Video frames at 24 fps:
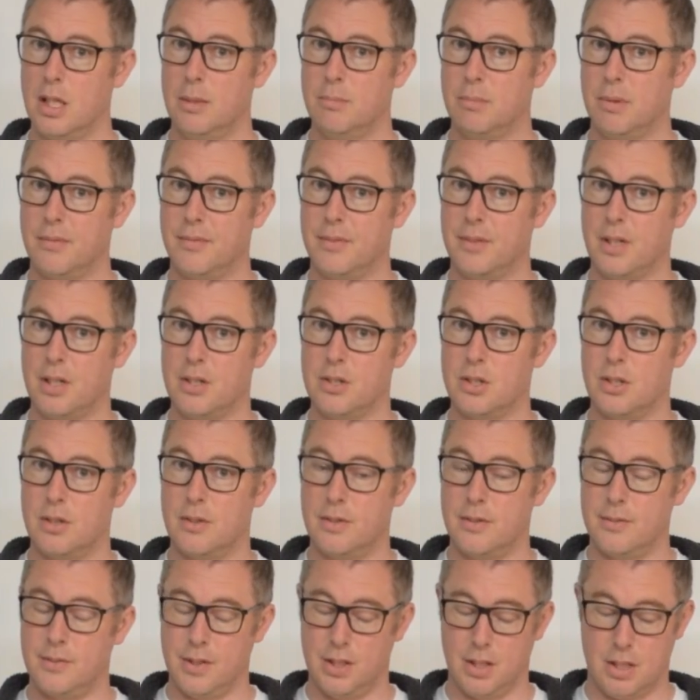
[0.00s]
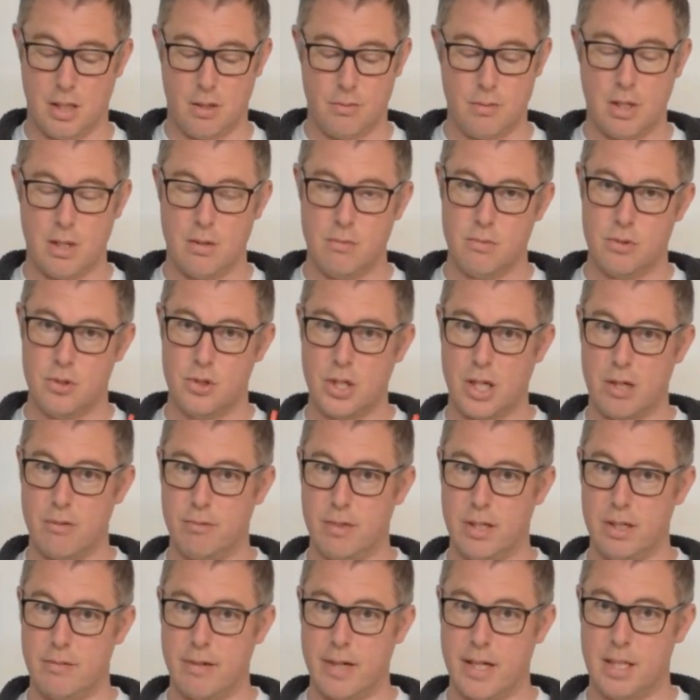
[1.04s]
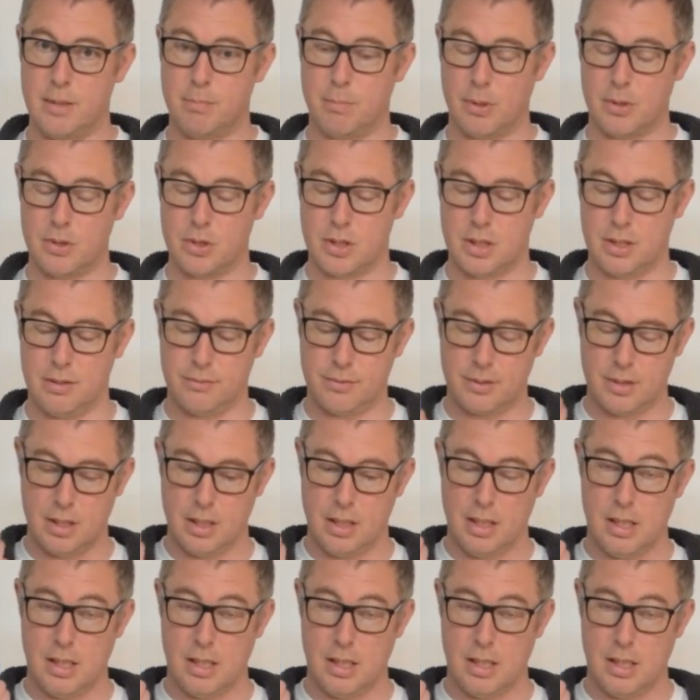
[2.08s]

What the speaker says: but for those that you don't know, generally red is positive,